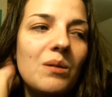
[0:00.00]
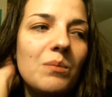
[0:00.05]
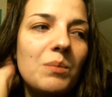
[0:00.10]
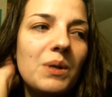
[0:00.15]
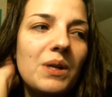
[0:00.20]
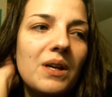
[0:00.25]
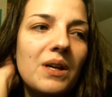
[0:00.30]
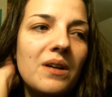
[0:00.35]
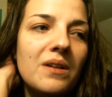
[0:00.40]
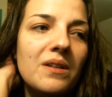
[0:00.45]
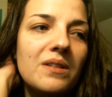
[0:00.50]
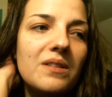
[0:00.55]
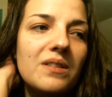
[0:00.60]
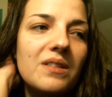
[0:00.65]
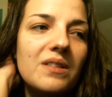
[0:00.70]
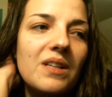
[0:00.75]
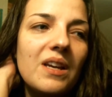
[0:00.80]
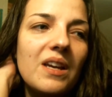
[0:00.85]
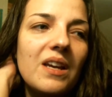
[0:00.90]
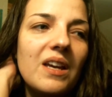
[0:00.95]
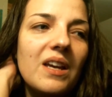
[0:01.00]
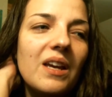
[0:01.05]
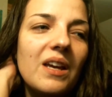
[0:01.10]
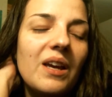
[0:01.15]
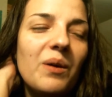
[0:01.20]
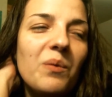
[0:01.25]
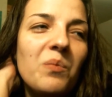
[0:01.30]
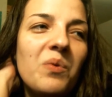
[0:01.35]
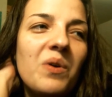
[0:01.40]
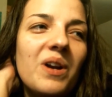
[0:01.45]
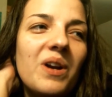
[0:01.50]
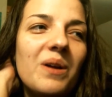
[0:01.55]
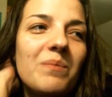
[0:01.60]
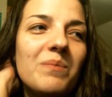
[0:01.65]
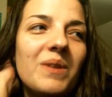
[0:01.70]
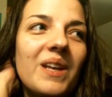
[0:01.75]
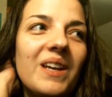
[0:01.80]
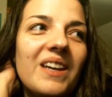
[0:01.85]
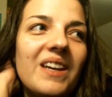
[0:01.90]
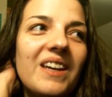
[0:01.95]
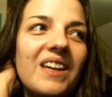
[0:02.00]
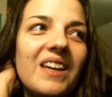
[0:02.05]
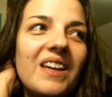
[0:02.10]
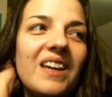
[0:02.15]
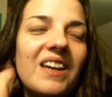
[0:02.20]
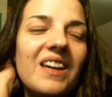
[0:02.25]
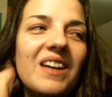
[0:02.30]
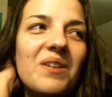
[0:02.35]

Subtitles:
because when I'm like,